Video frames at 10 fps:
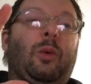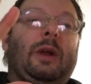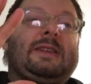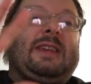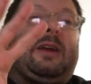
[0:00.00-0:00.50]

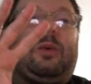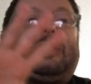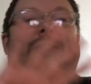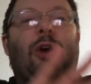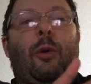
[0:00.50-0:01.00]
it's like we're
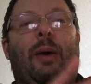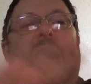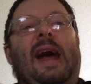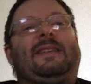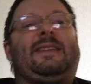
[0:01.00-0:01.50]
so
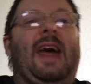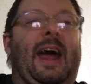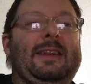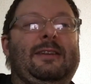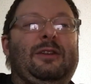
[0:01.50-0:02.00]
past
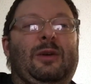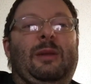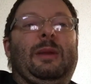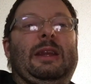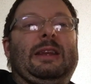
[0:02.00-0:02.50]
that. You know what I
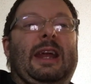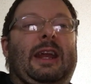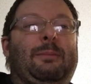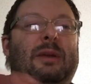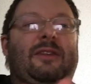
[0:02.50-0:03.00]
mean?
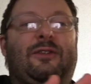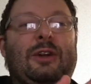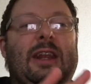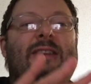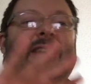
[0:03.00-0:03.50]

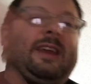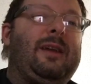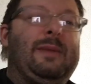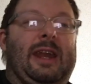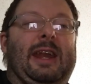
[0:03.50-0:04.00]
Bigfoot is a
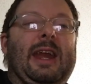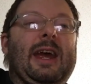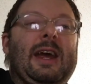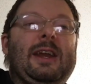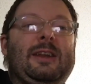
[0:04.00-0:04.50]
gimme.
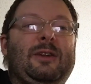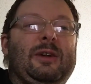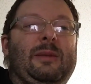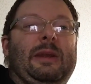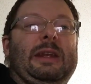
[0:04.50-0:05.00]
You know
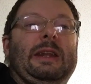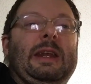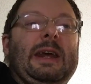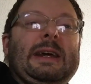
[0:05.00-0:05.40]
what I mean?